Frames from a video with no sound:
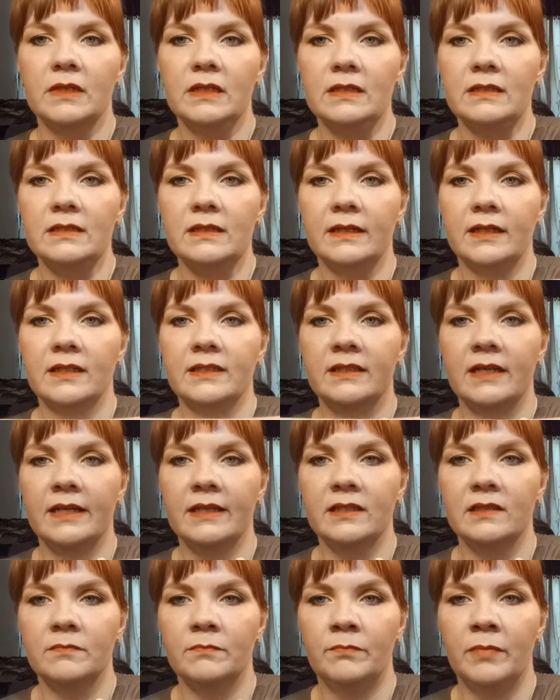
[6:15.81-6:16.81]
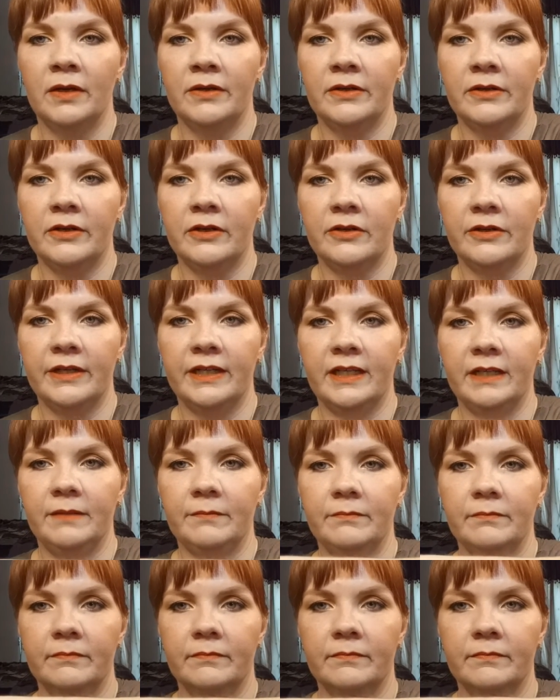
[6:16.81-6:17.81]
It's like a nice
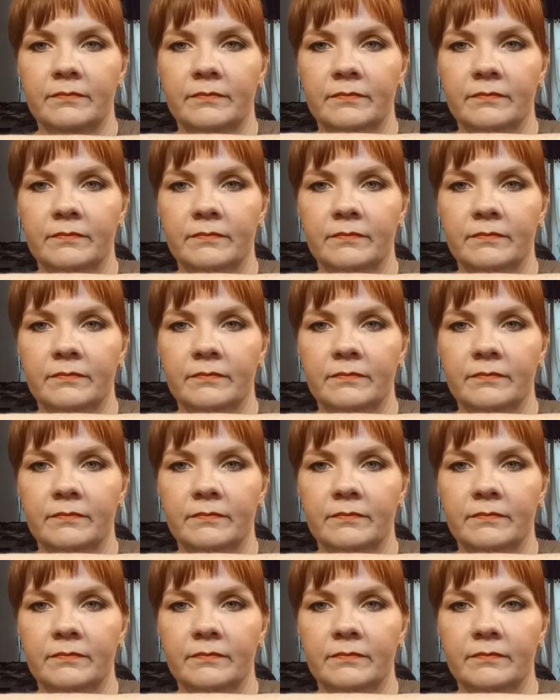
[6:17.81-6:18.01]
buttercream,